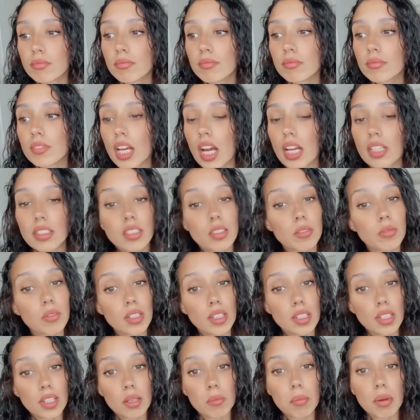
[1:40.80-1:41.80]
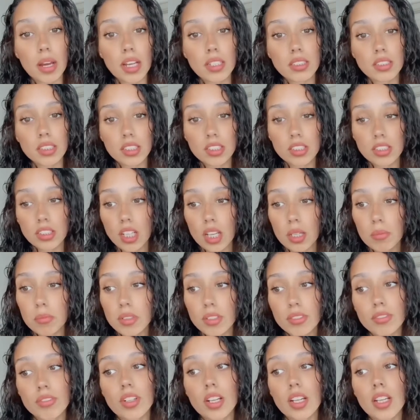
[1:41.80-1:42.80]
I think we can get past it and try to be
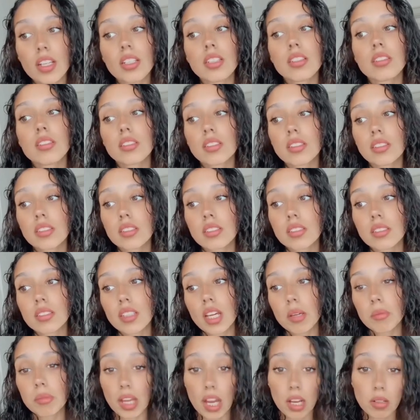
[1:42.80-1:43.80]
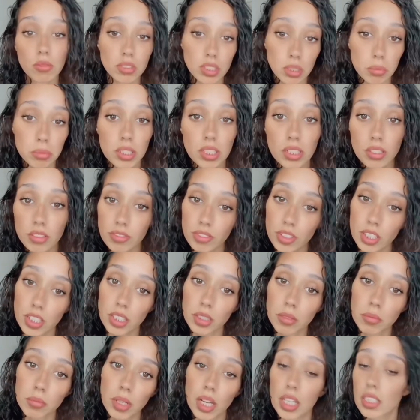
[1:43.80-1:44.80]
friends. I mean, I want to be her
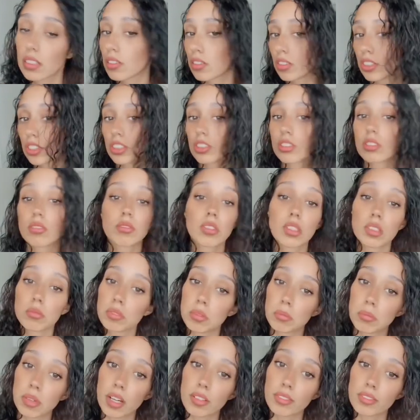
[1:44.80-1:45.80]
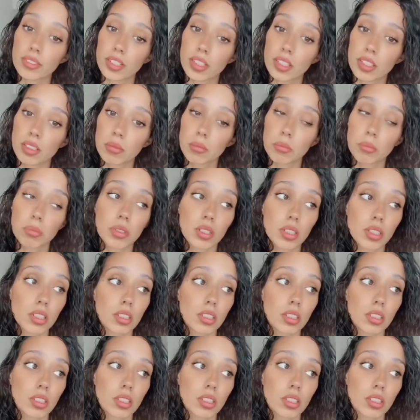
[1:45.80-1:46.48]
friend, but I know she don't want to be my friend, but